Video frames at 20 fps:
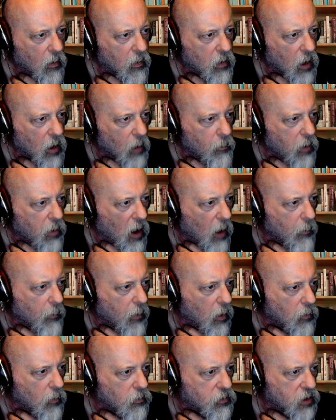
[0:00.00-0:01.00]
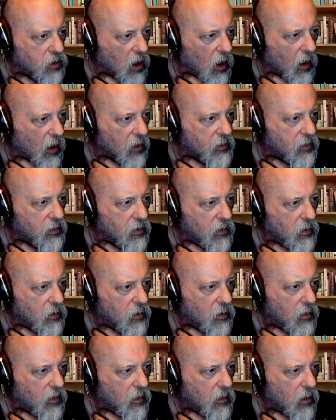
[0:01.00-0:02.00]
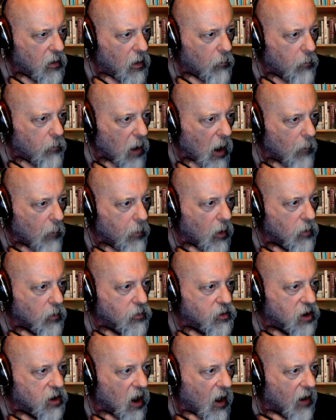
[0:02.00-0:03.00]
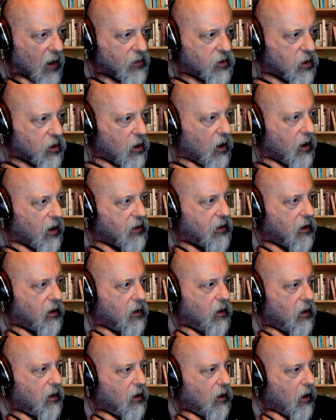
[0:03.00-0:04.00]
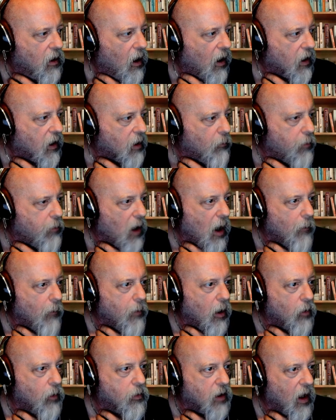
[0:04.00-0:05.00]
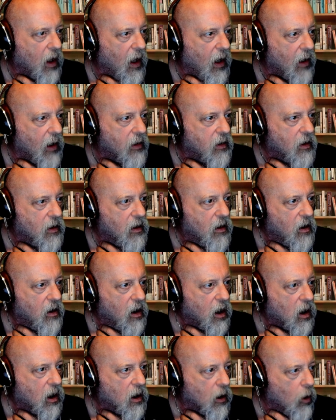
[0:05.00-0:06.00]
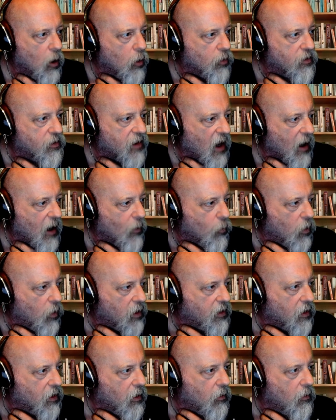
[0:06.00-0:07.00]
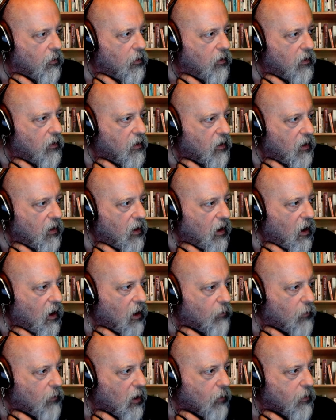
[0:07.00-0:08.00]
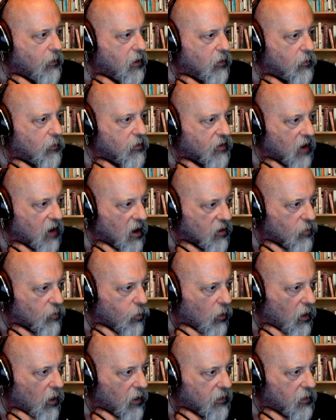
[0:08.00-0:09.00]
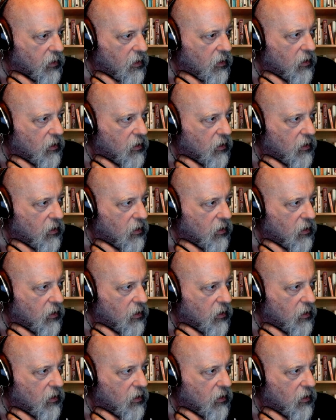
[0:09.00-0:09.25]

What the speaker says: Can I pop out chat? Pop out chat. Good. I can pop out that, close that window, and maybe use this one.